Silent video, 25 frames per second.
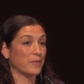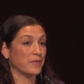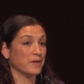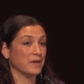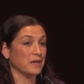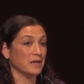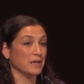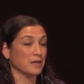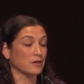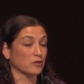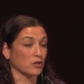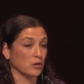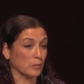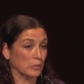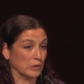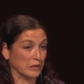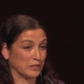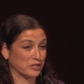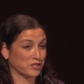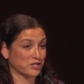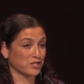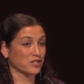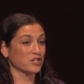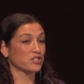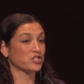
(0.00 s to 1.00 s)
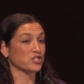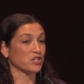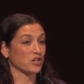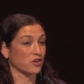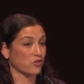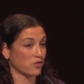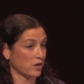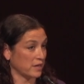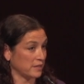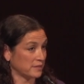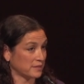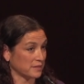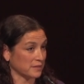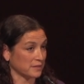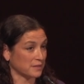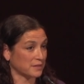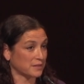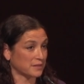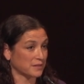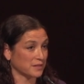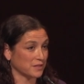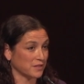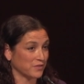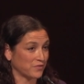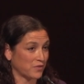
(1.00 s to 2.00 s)
the global extinction
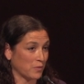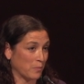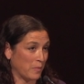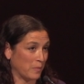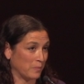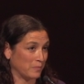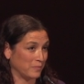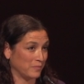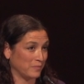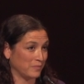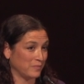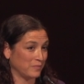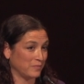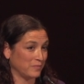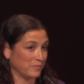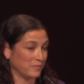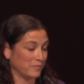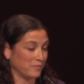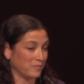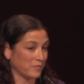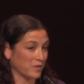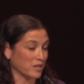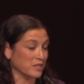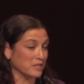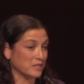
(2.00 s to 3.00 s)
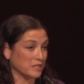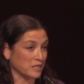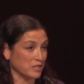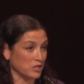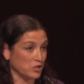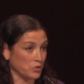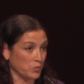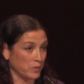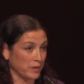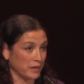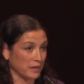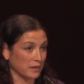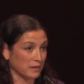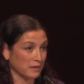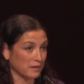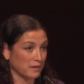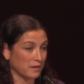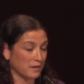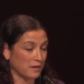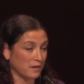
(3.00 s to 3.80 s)
crisis from continuing.